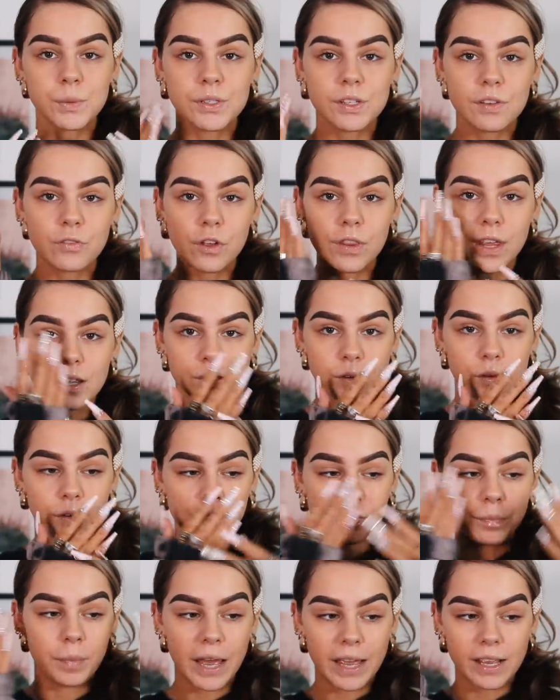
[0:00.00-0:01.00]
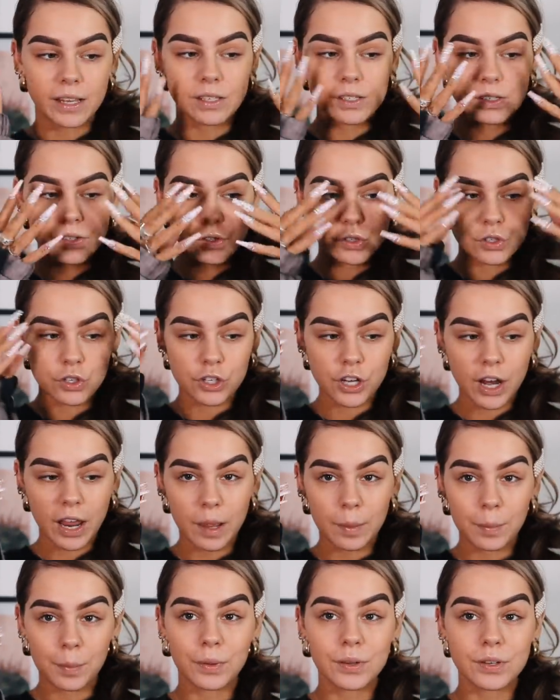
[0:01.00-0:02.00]
once I've got that sort of base
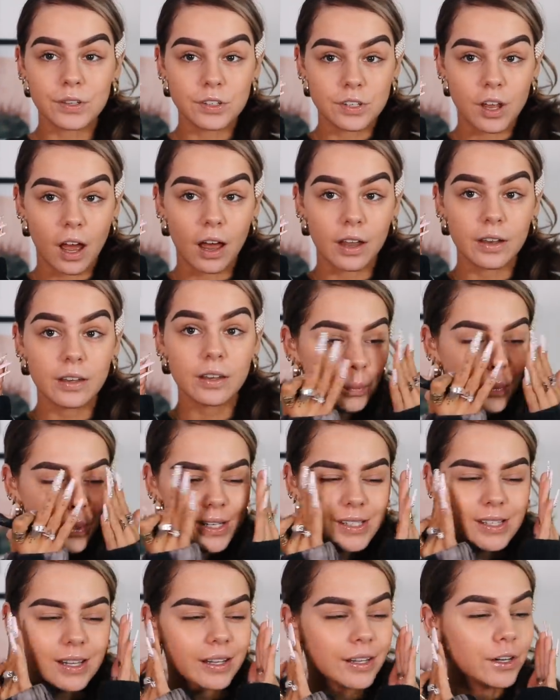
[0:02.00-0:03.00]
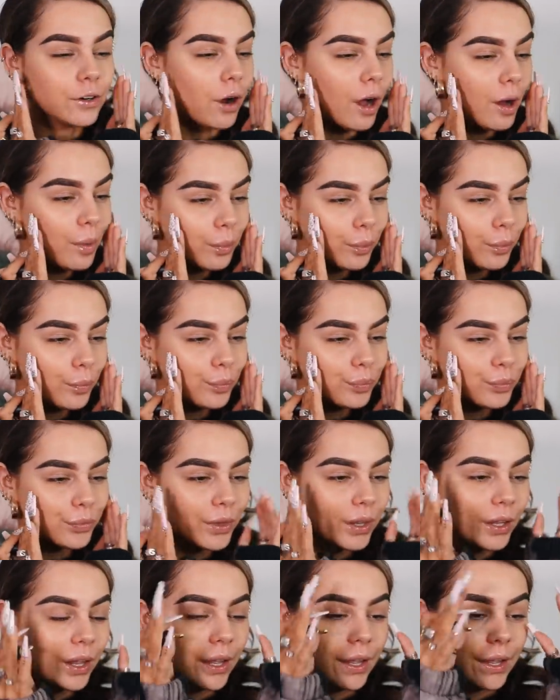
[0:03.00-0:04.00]
shape done, we need to clean her up
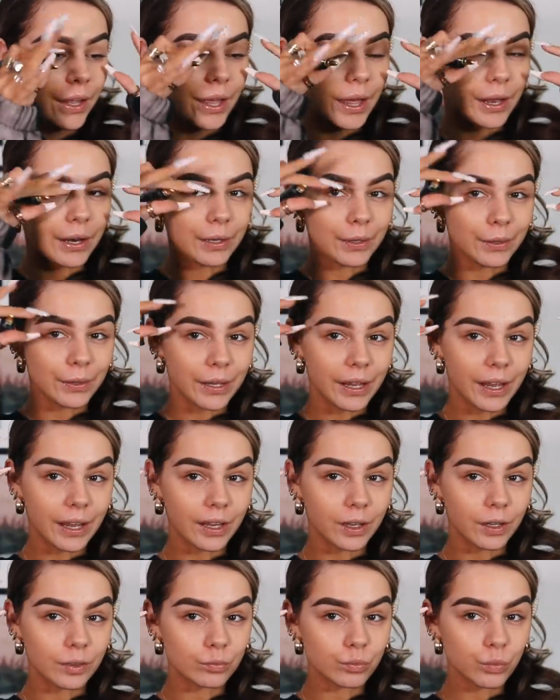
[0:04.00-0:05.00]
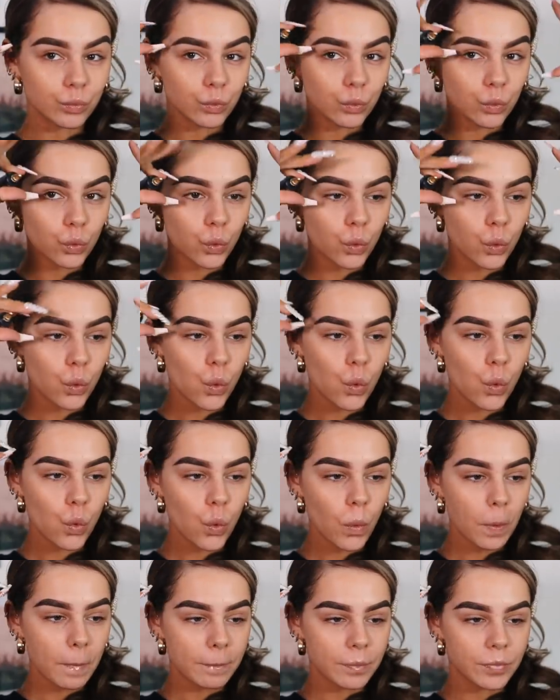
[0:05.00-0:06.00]
and get her looking,
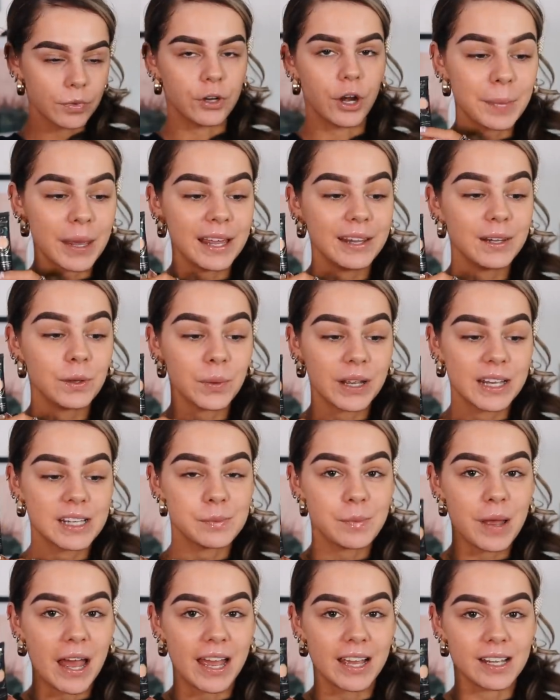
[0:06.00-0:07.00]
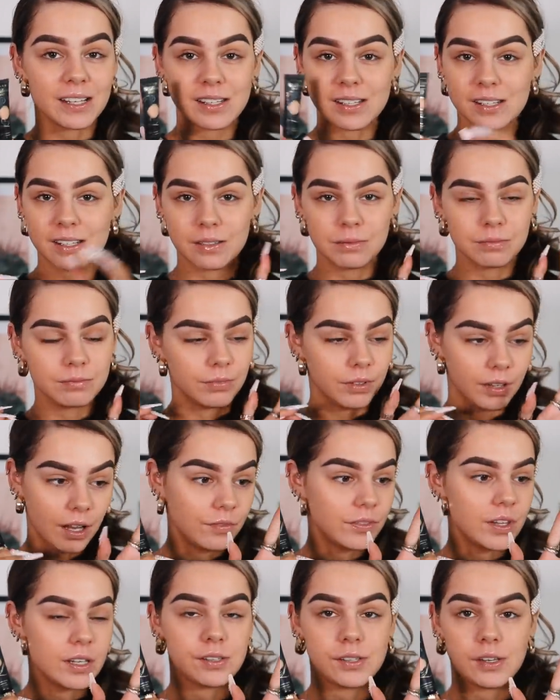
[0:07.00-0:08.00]
you know, P. Louise base.
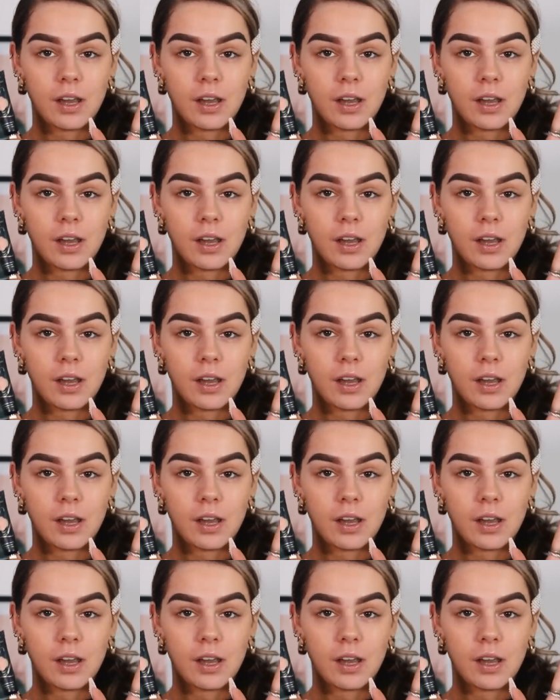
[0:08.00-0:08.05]
Love this